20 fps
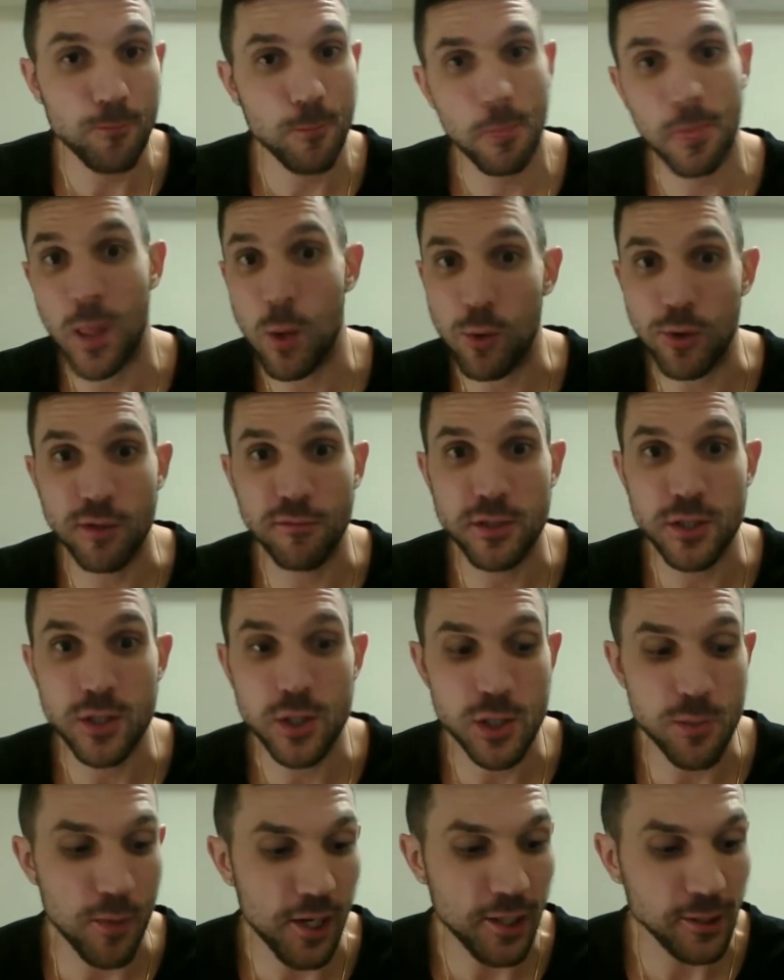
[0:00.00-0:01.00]
you want to visit
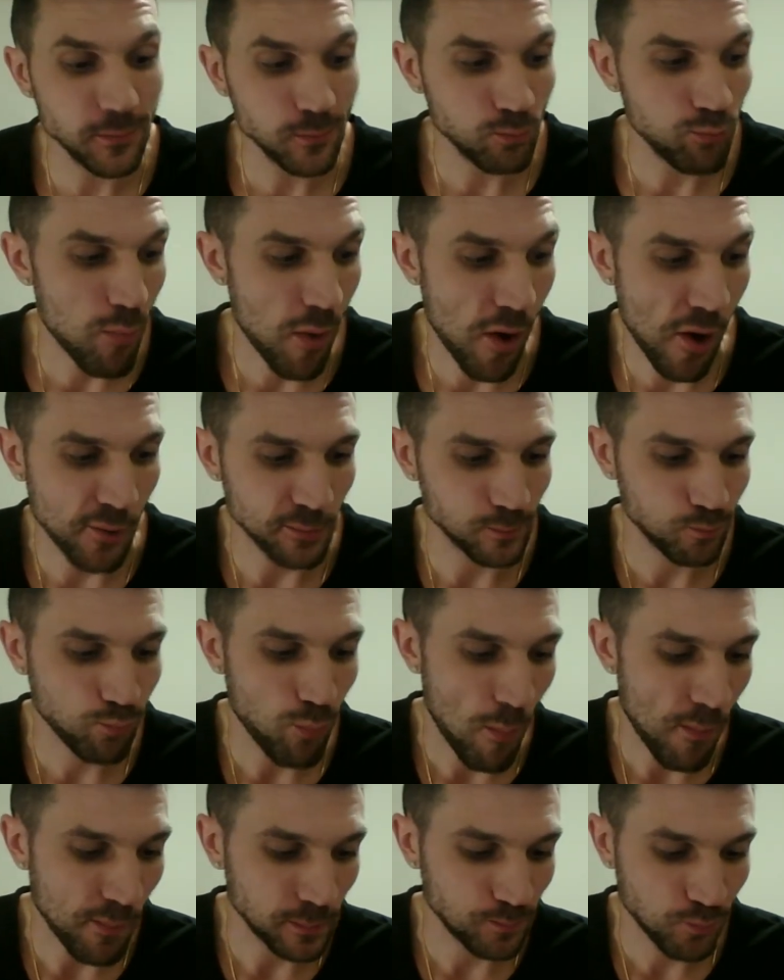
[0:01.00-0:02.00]
Japan, but
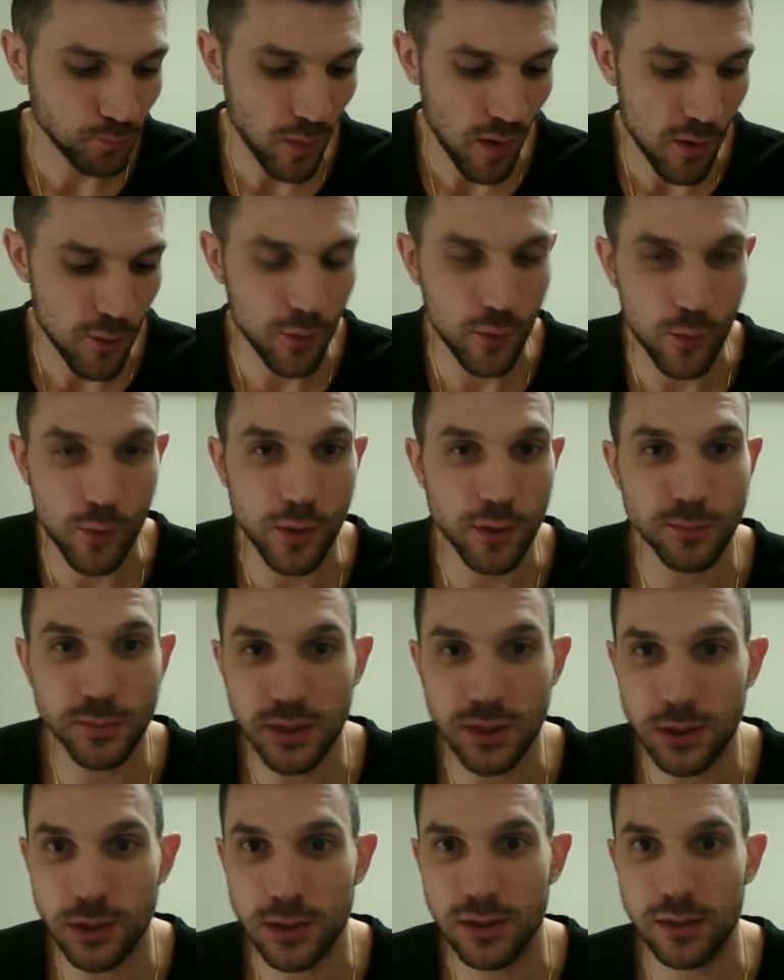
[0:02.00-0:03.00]
you don't want to
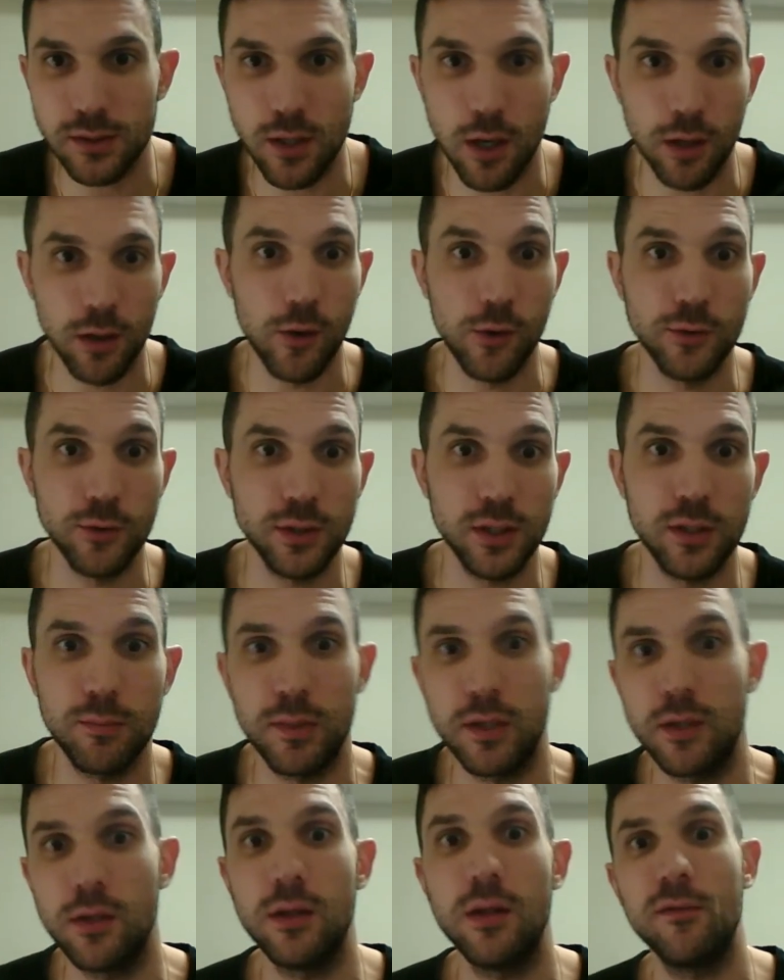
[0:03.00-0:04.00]
be just alone in the
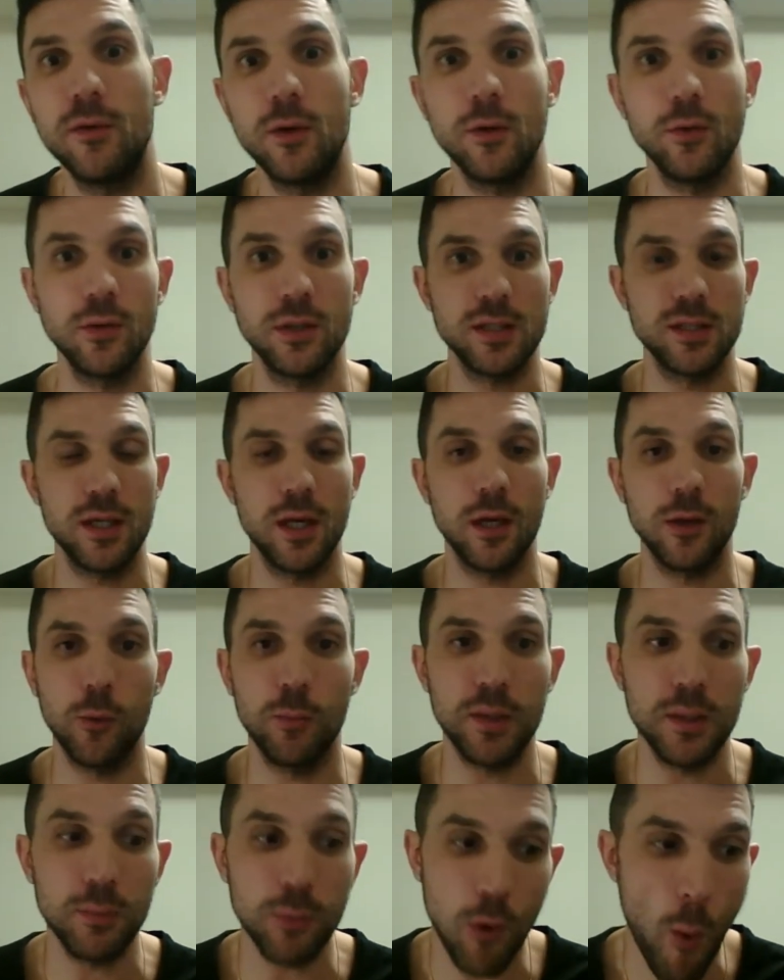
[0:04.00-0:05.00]
middle of all these yellow
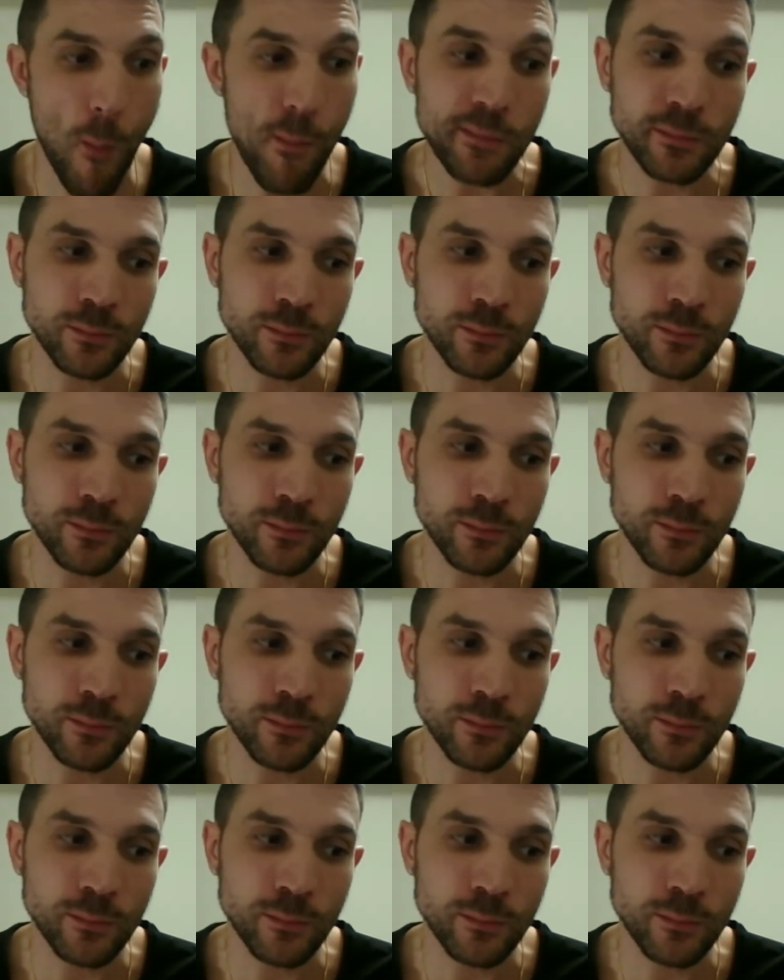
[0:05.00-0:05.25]
people.